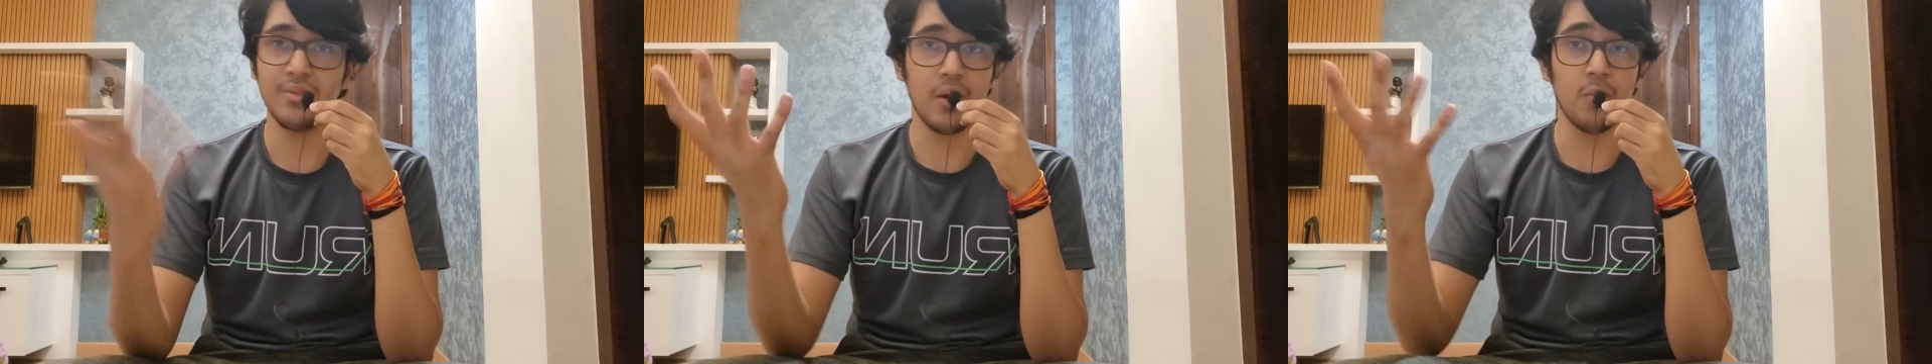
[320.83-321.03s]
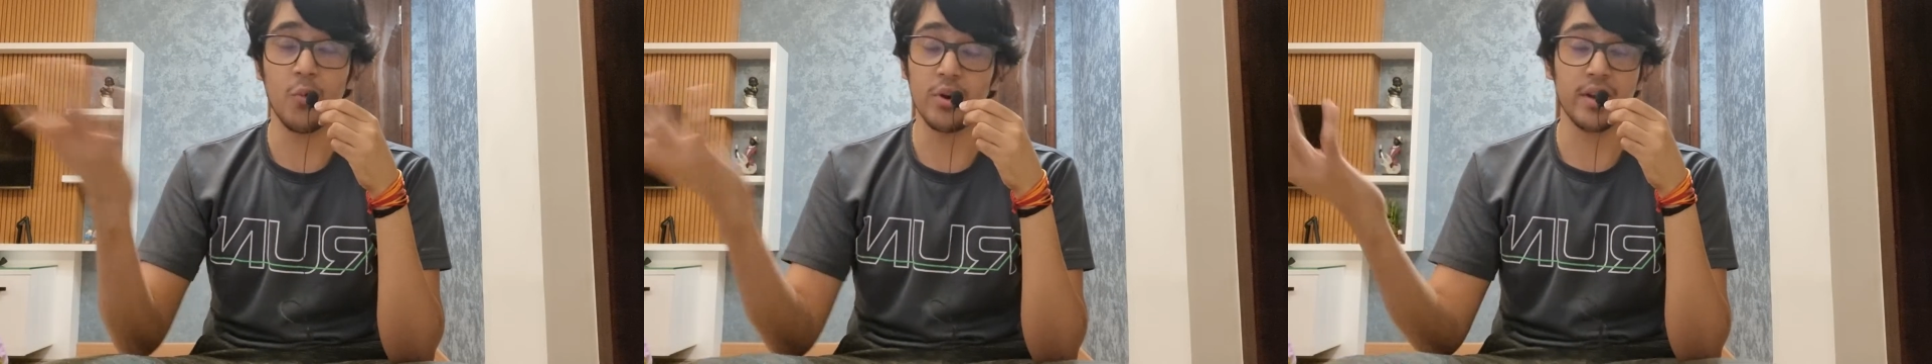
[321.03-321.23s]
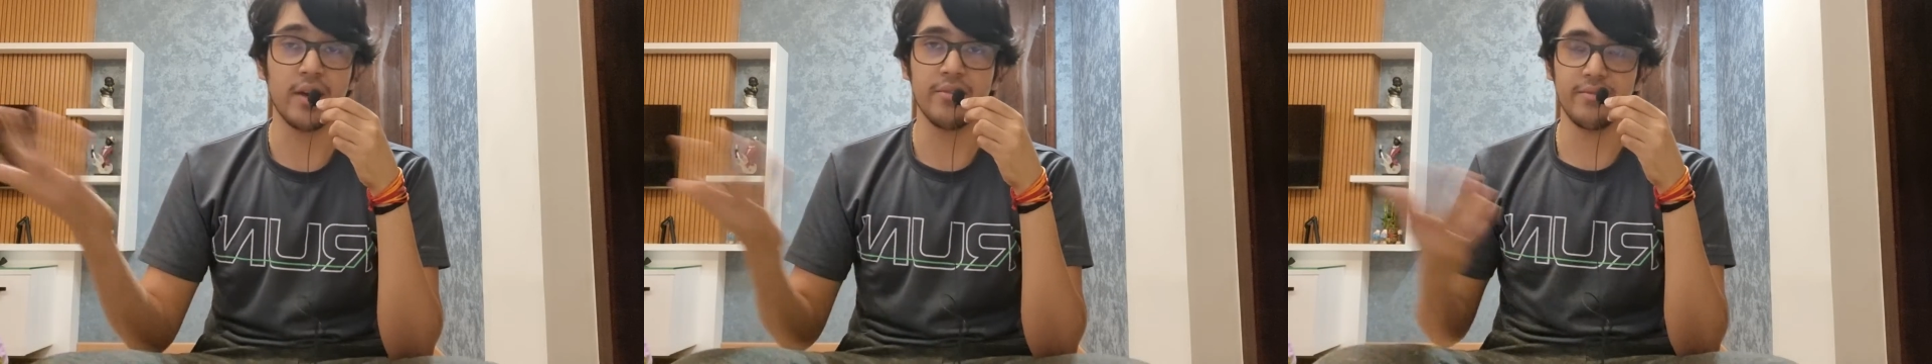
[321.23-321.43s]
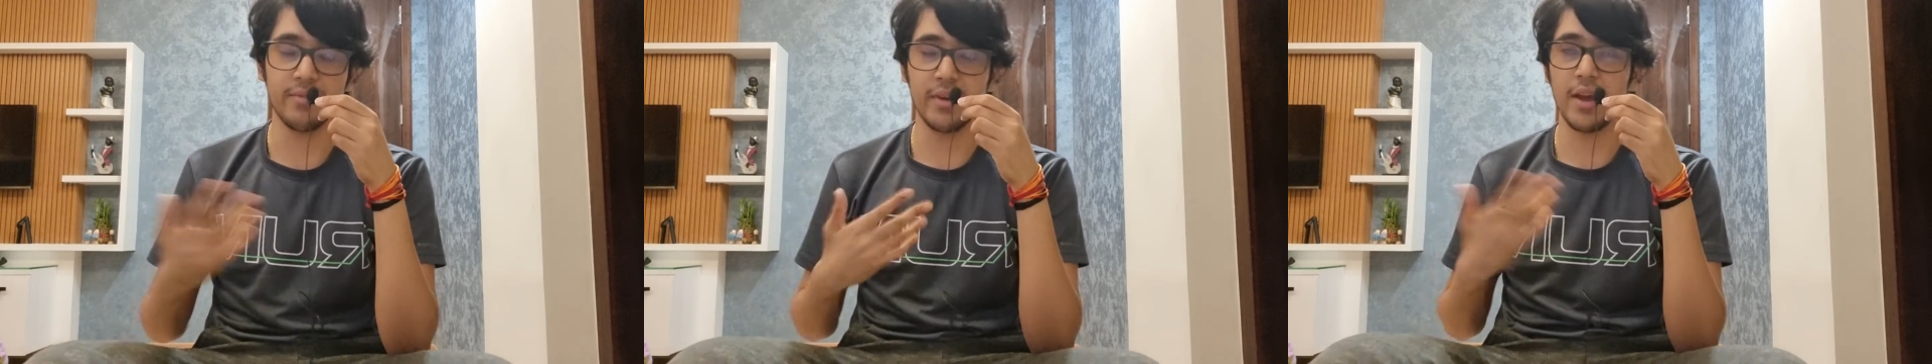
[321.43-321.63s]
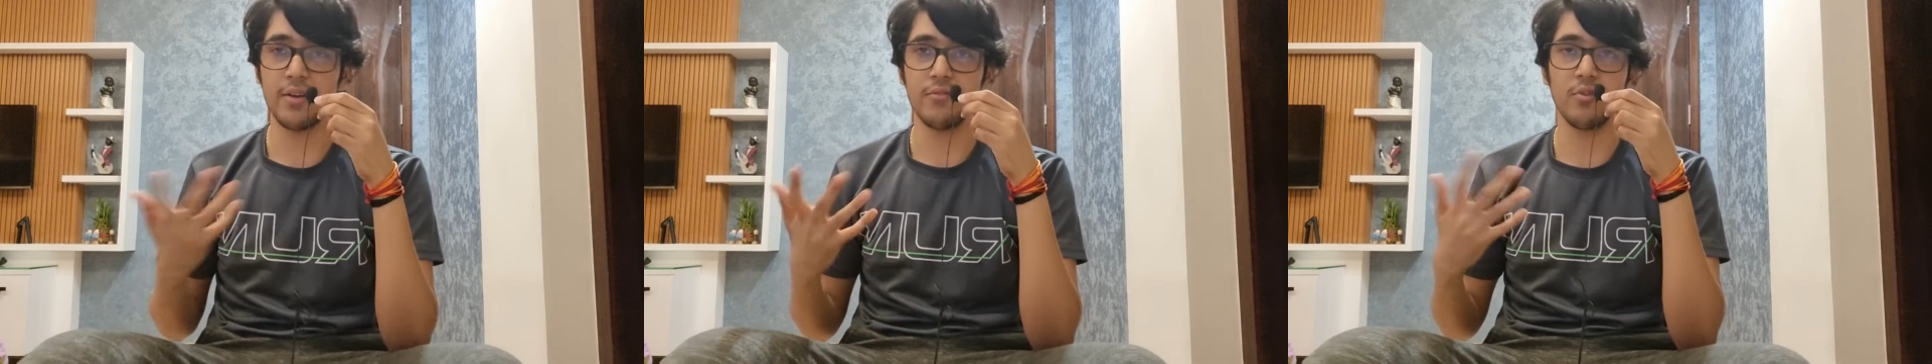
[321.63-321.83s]
how what
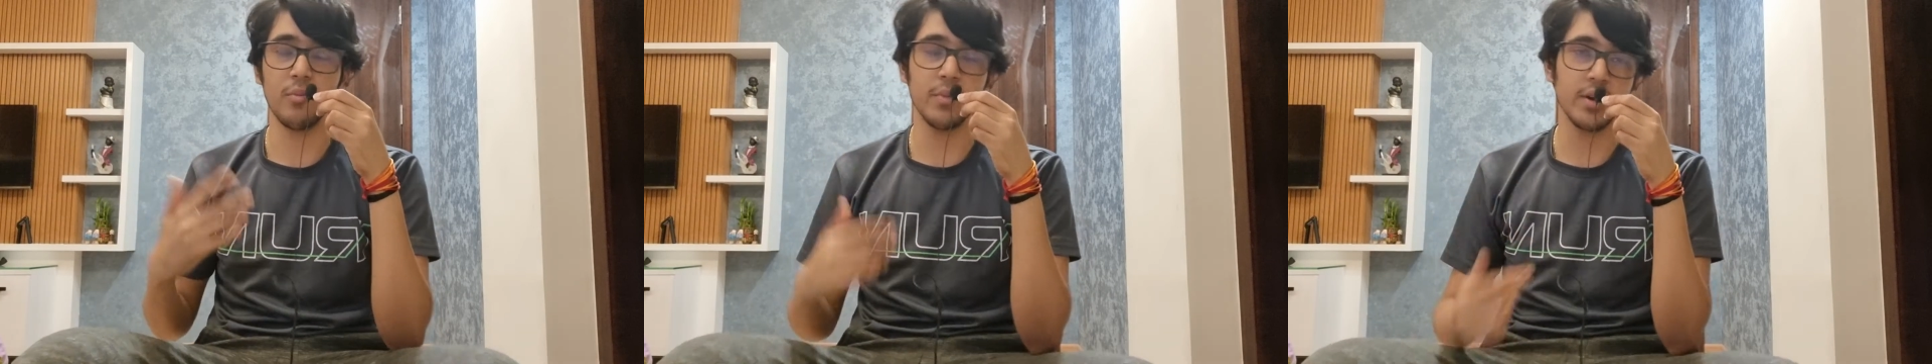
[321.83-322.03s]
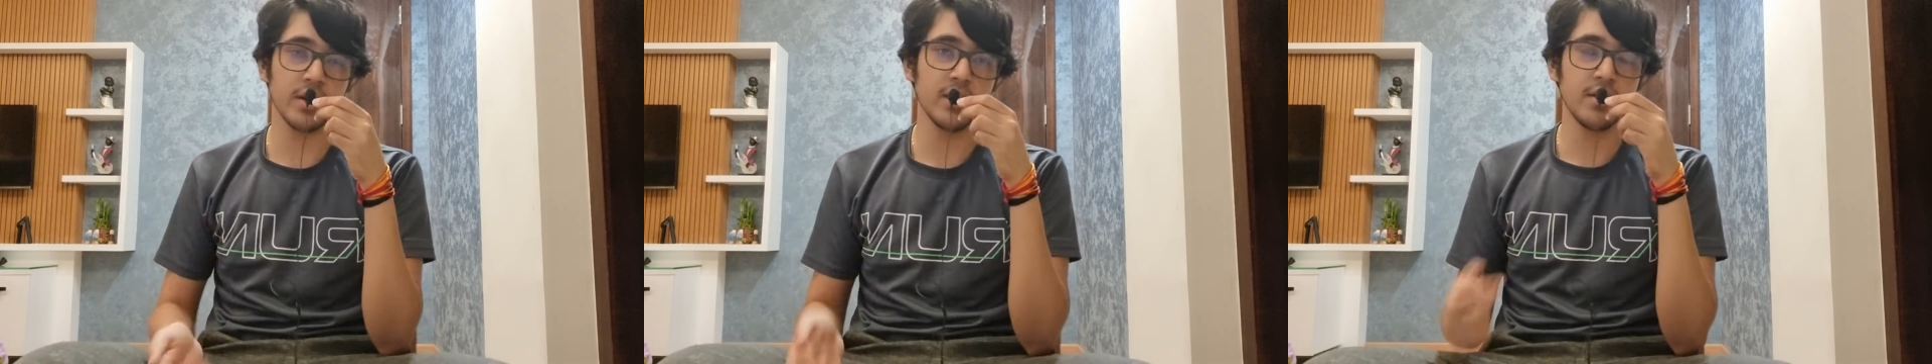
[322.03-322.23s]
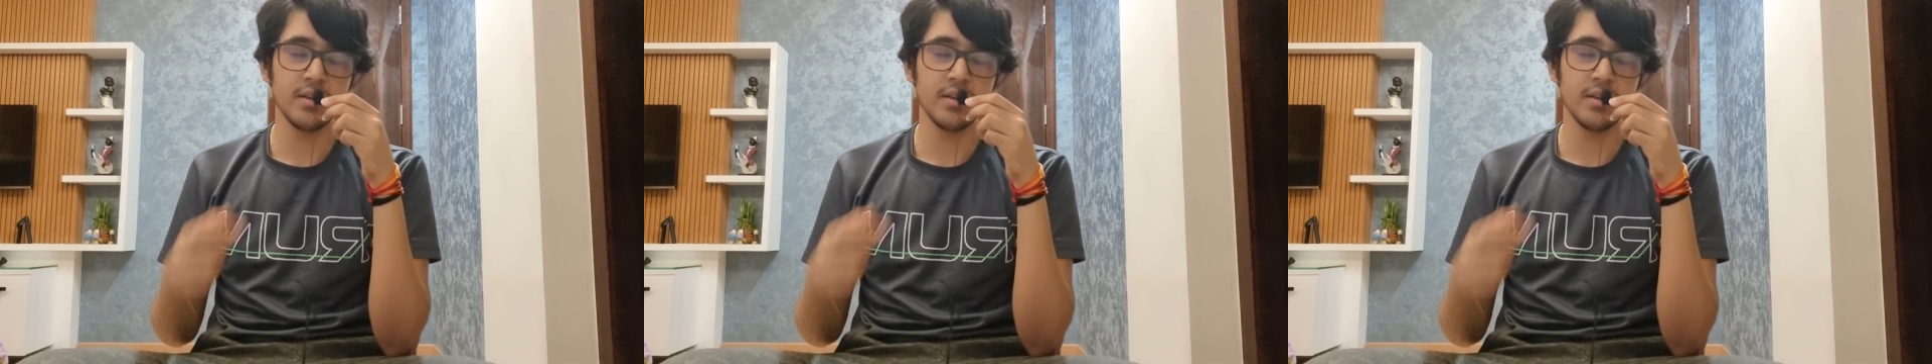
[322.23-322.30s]
get from it.